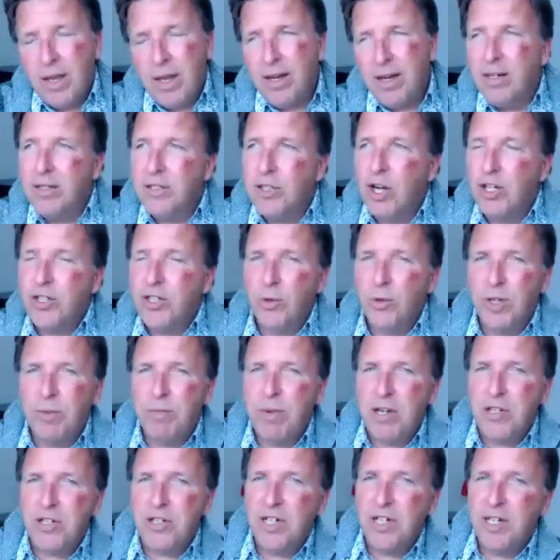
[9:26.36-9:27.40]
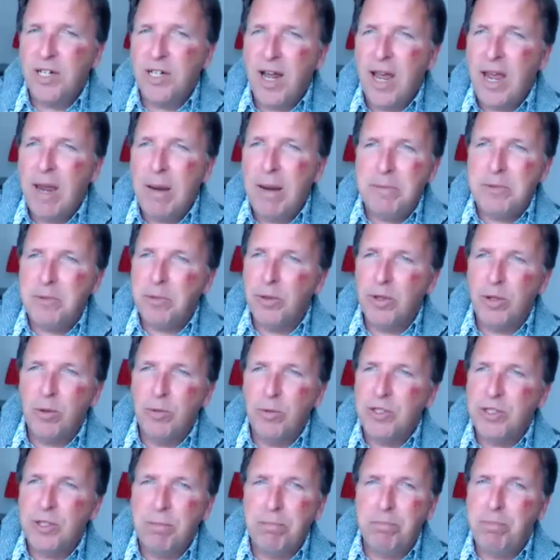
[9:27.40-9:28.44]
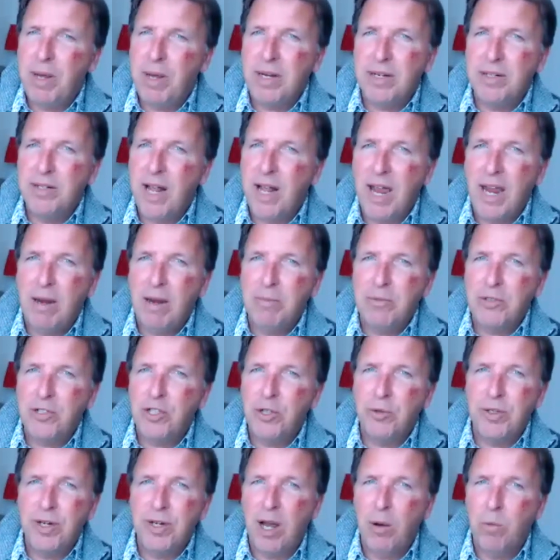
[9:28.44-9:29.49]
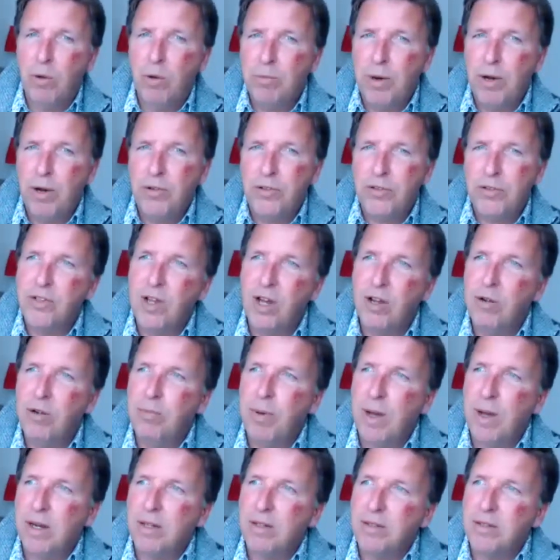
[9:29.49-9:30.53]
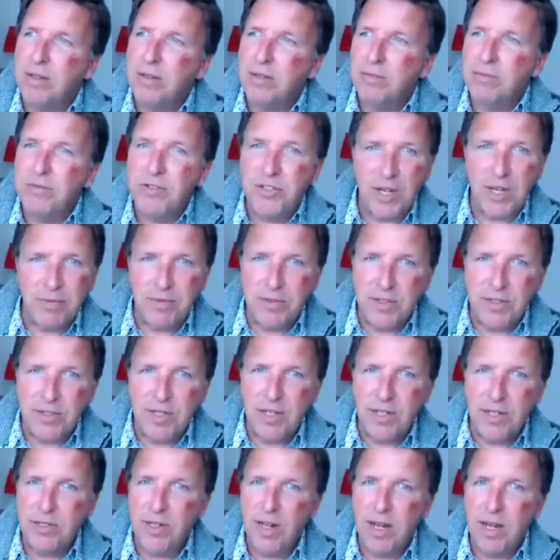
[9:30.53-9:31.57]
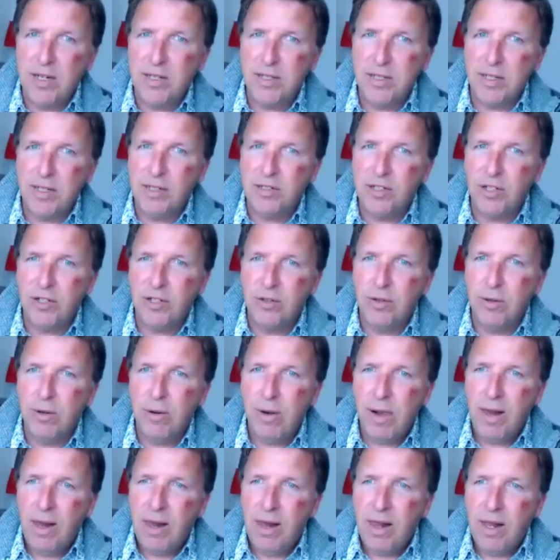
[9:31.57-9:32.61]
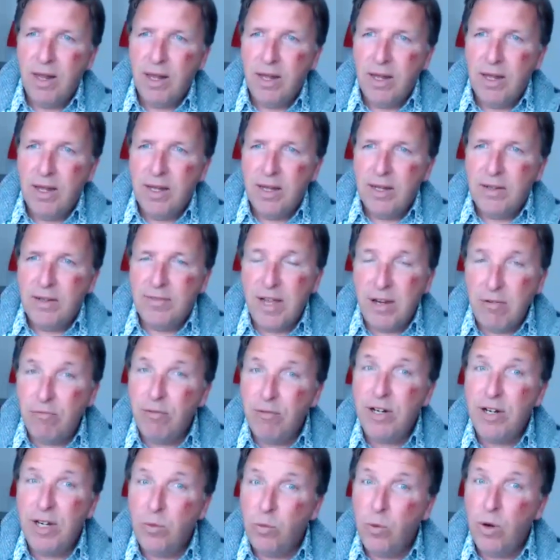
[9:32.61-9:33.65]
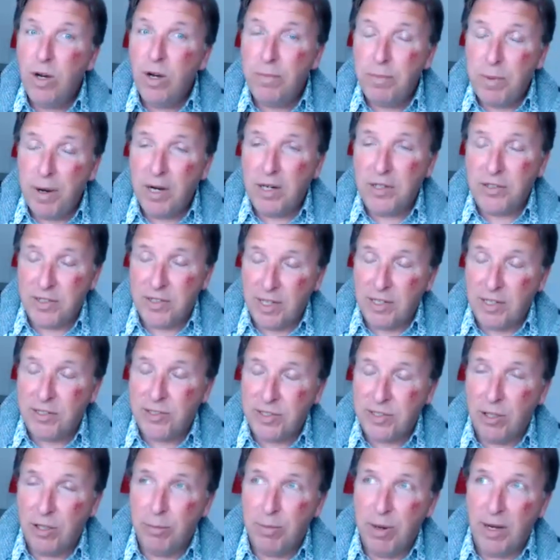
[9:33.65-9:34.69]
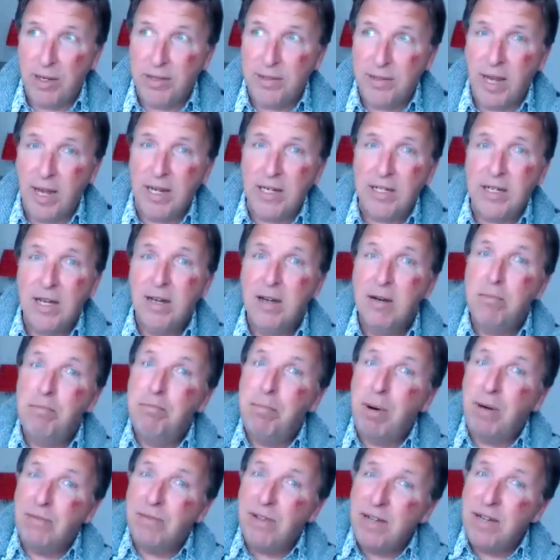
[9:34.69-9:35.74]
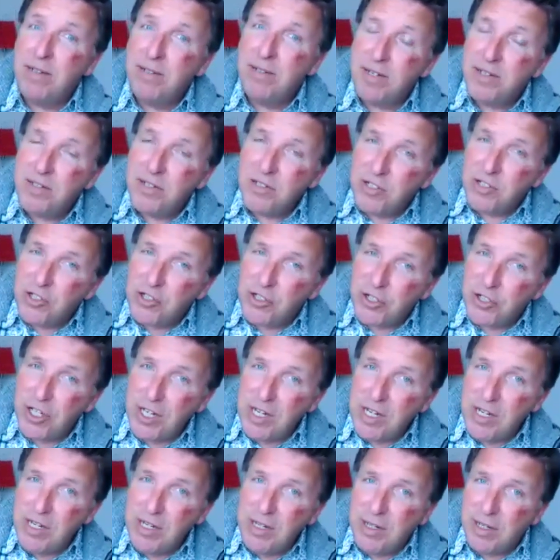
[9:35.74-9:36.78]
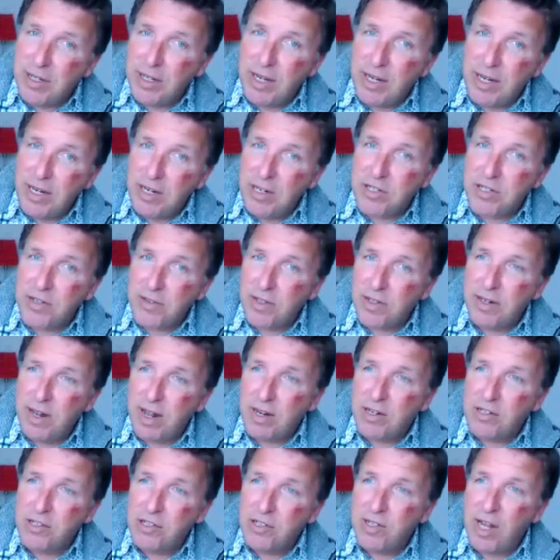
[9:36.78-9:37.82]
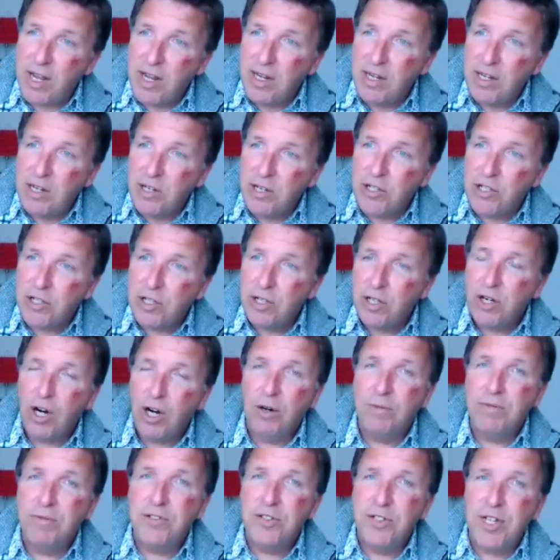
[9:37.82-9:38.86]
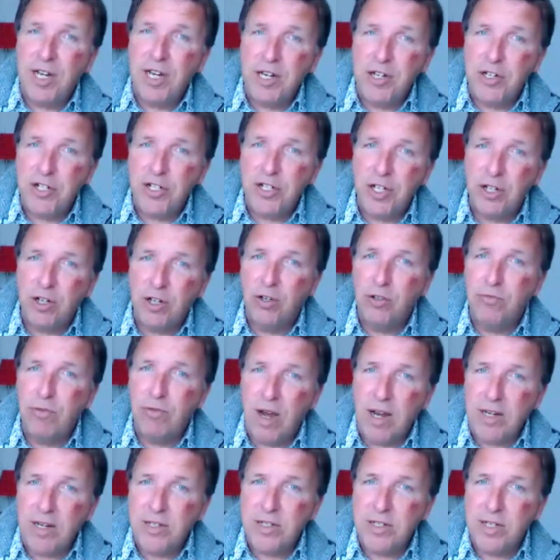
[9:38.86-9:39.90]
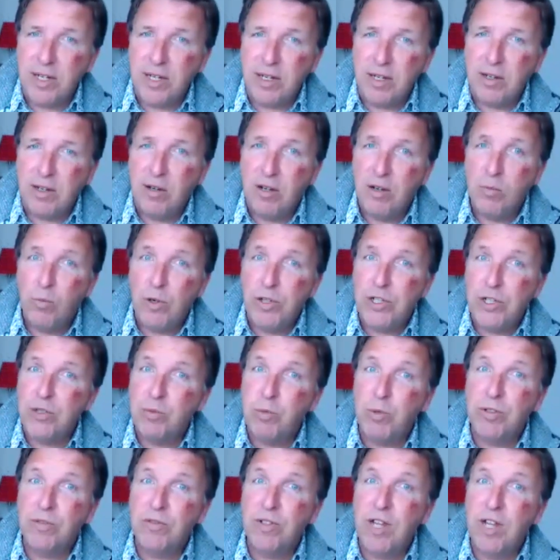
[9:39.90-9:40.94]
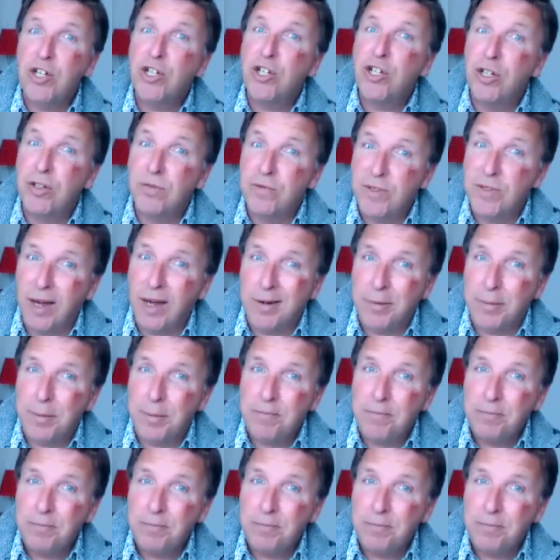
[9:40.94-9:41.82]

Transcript: you know, I don't want to mention any names, but there were some big names you and I will both know back in the 70s and 80s who they really were past their sell by date but they didn't seed into the next stage of teaching or writing, which is what they should have done.